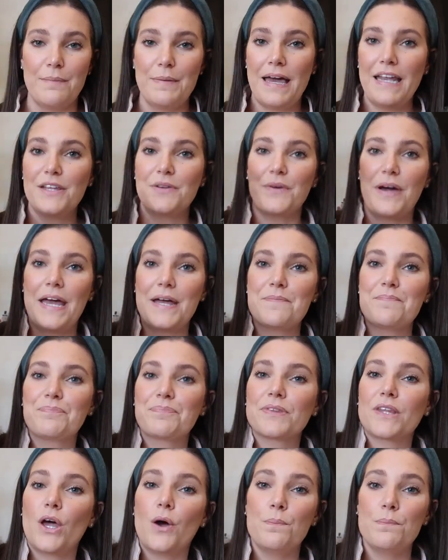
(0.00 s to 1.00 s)
Anyway,
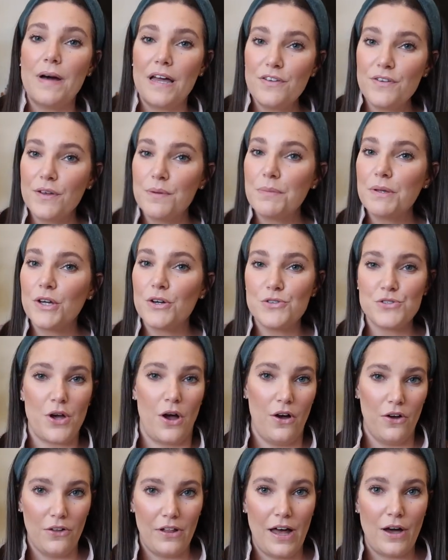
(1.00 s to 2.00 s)
my family goes
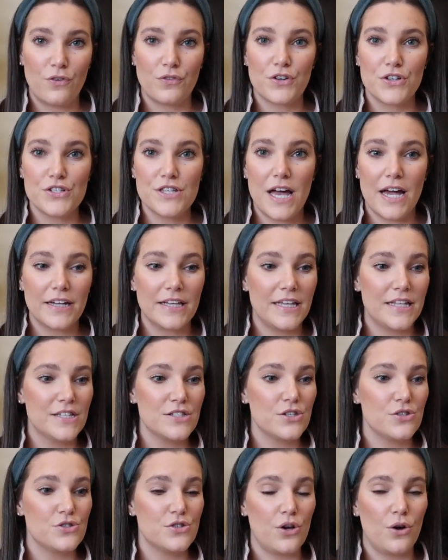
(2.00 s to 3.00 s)
all out for
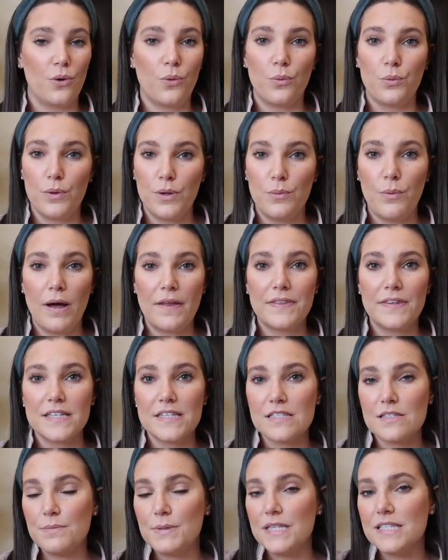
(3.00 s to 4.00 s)
stockings, so we want
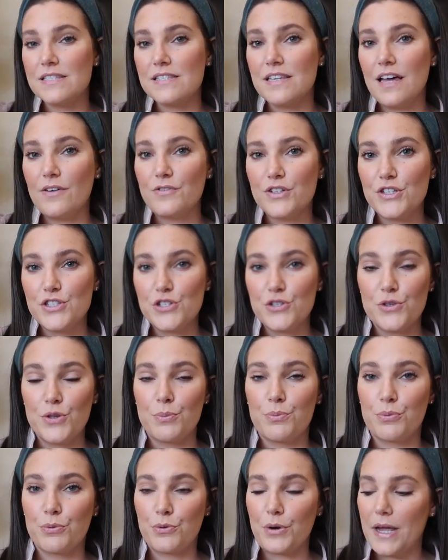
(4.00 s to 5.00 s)
these to be stuffed to the
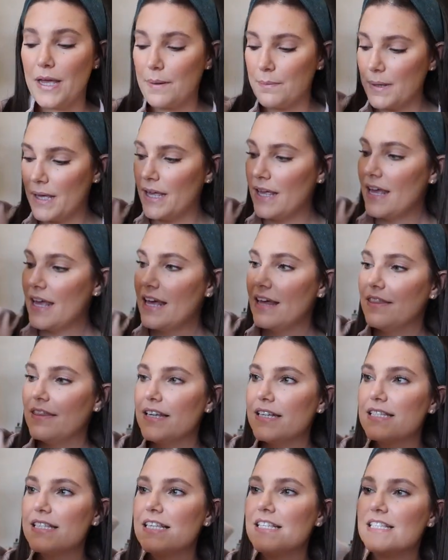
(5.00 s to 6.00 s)
brim.
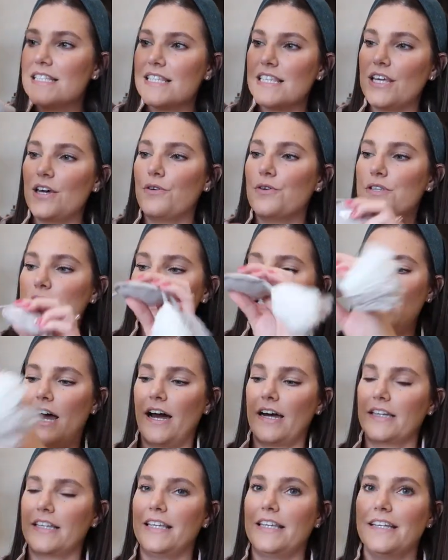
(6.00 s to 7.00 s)
This is Theo's
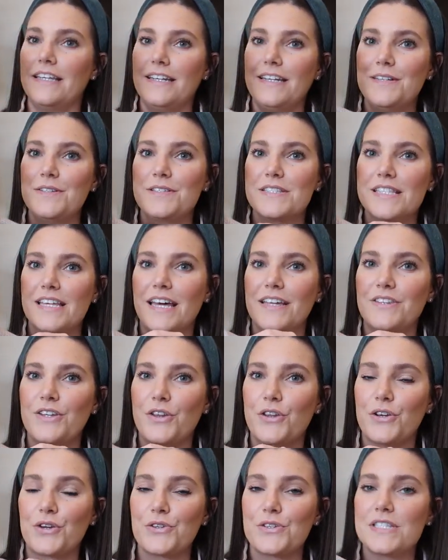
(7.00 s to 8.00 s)
stocking. It's got the
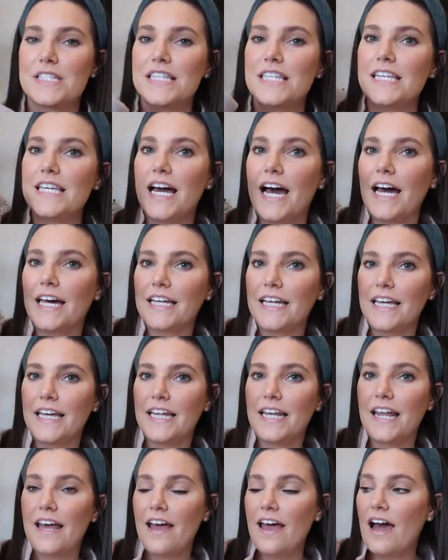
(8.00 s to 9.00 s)
little T on
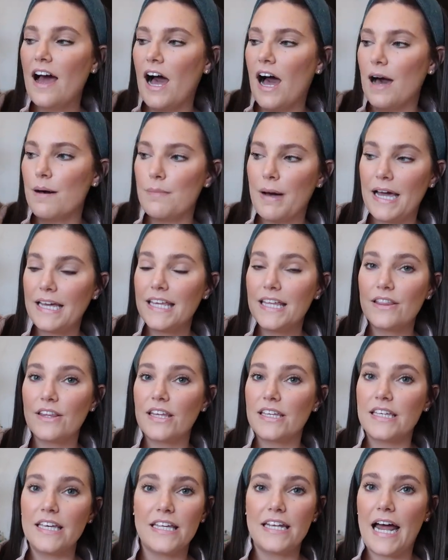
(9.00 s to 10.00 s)
it. I can
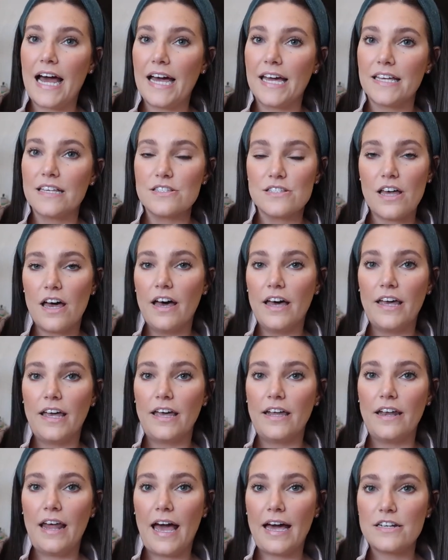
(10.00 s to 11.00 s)
link it. I saw
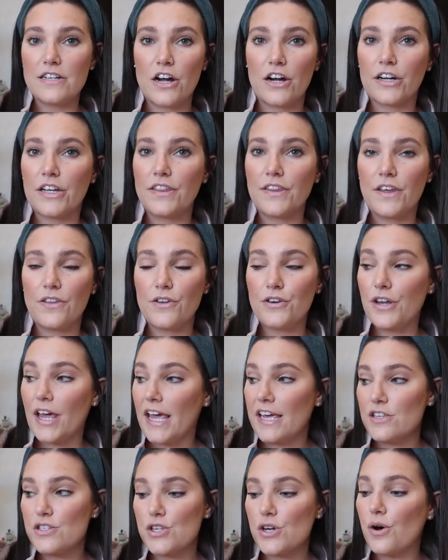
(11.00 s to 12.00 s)
it at Target the other
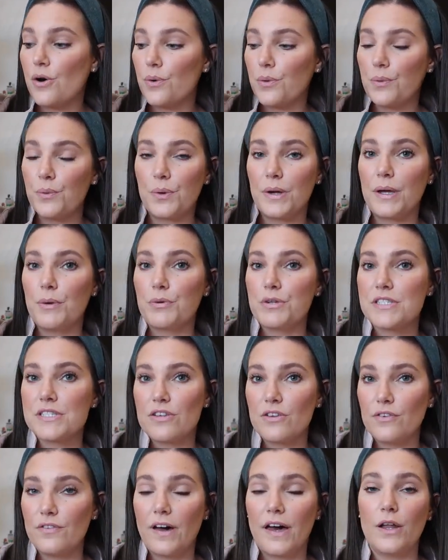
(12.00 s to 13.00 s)
day, so it was
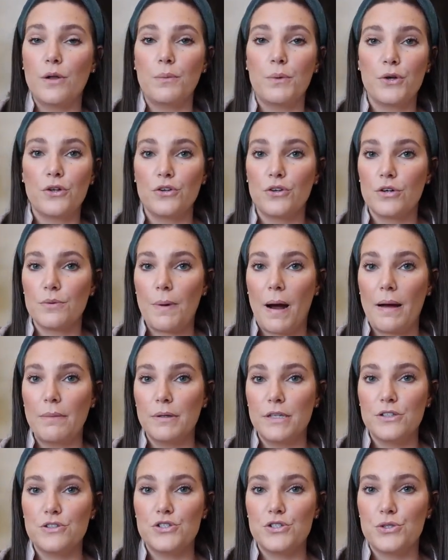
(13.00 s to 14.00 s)
still available. You could
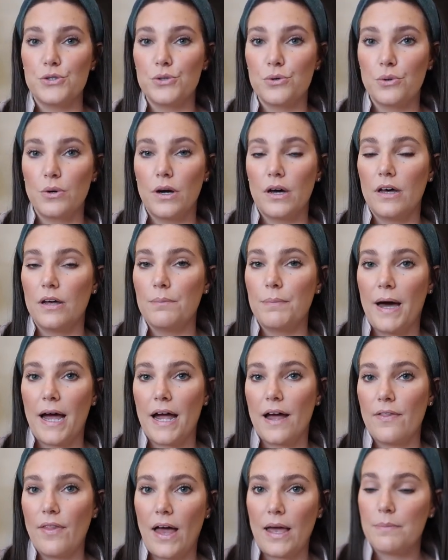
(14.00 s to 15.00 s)
probably do a buy
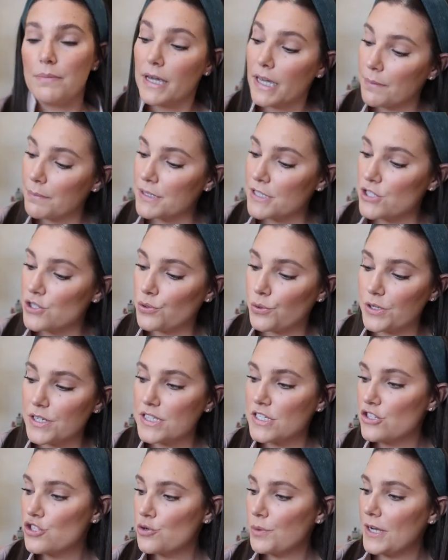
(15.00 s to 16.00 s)
online, pick up in store
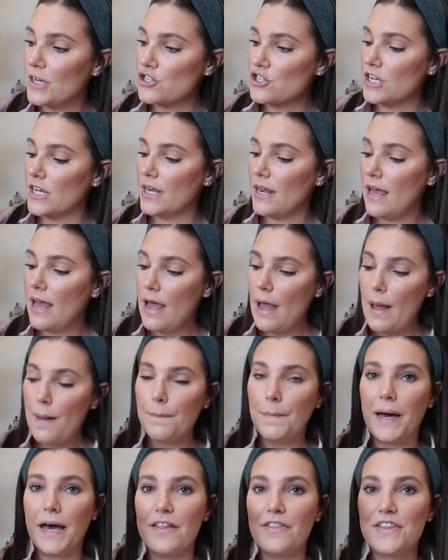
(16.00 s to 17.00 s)
situation,
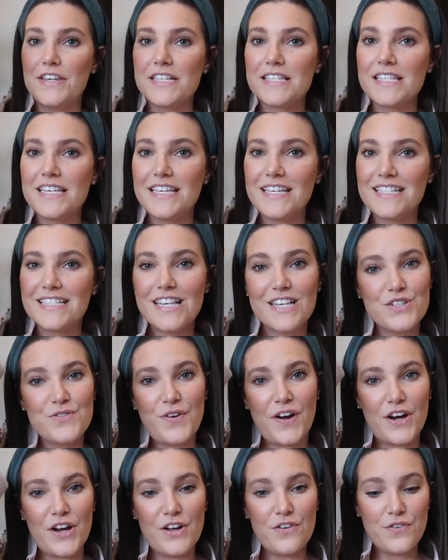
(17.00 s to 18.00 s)
but this is his
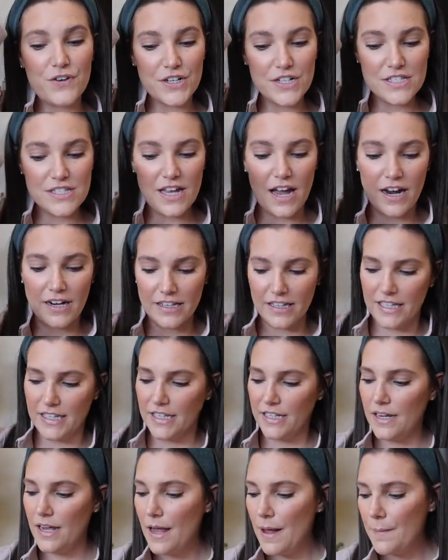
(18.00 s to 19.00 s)
very first
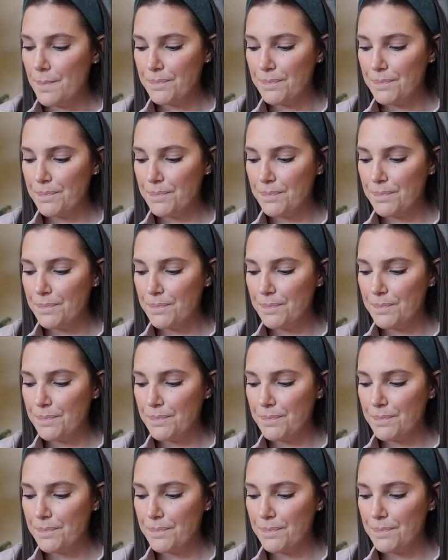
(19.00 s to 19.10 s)
stocking.